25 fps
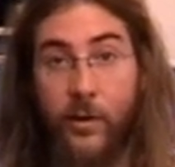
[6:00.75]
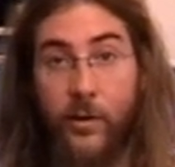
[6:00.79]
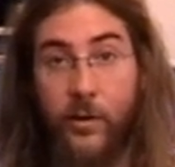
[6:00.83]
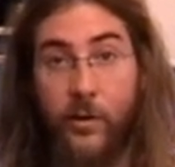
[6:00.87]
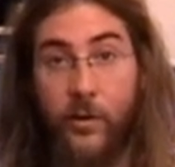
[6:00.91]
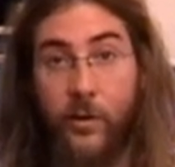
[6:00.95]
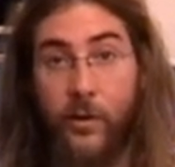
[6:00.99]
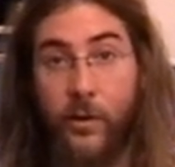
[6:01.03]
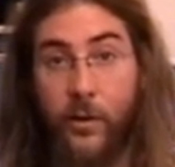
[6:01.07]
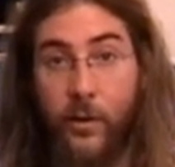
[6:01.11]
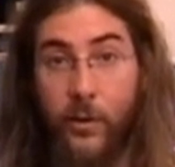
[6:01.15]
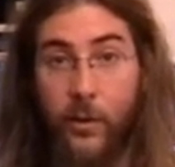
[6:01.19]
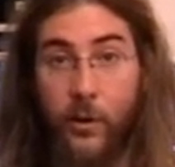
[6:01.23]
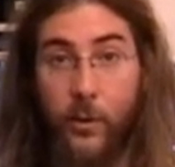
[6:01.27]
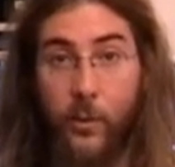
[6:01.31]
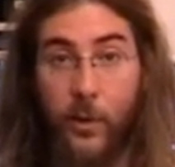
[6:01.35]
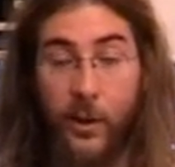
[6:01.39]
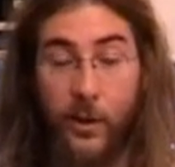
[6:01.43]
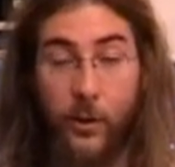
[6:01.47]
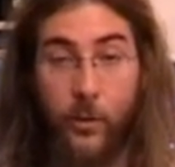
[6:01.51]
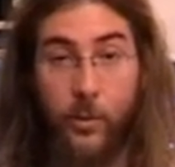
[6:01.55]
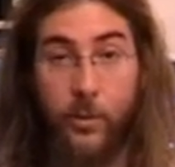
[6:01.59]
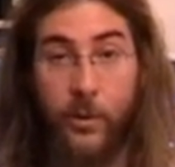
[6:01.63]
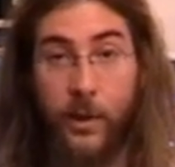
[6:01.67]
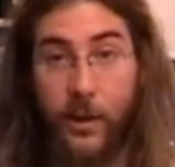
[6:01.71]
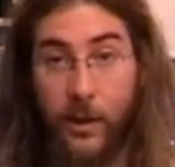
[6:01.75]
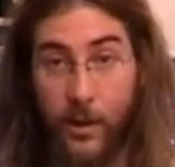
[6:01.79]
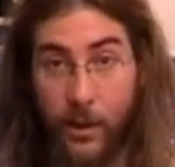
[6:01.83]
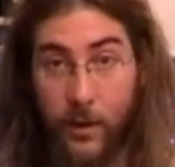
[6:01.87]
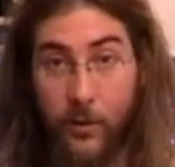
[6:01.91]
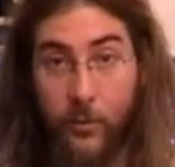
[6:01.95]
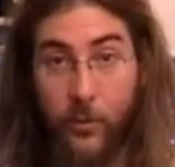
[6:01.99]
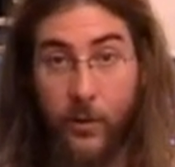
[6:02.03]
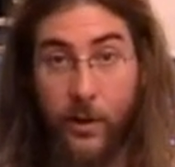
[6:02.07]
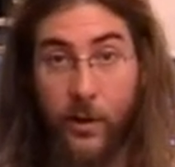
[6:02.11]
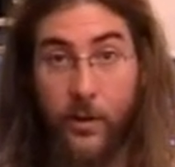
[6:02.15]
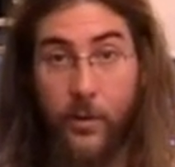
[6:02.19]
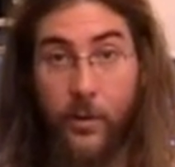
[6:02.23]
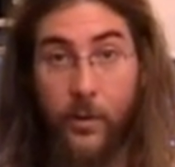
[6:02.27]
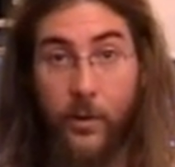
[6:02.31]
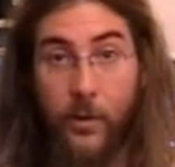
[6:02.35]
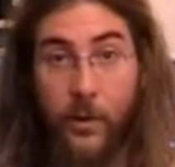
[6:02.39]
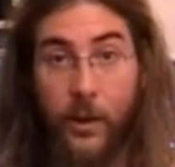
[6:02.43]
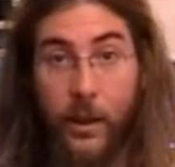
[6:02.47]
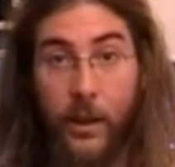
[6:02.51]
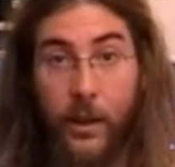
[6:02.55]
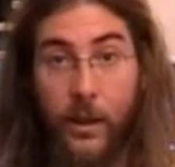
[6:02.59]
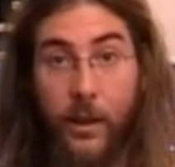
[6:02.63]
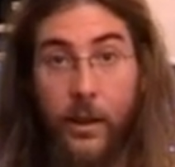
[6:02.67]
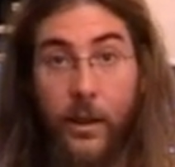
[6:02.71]
in the studio when you begin
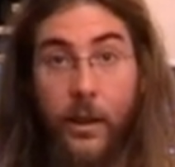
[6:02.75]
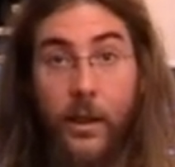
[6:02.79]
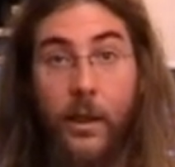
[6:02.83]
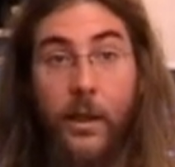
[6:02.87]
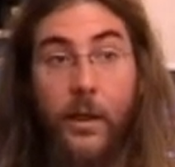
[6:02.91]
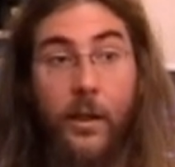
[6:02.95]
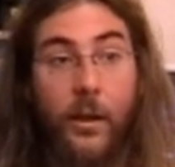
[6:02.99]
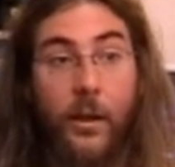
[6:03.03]
recording,